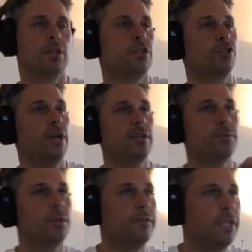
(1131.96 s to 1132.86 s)

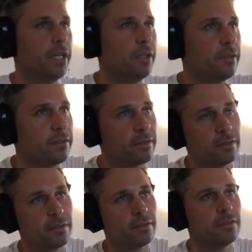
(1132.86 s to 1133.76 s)
Transworld videos,
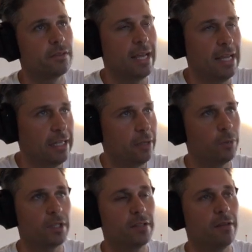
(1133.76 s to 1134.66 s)
Alien
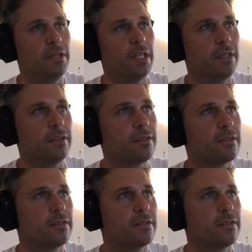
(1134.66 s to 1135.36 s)
Workshop videos.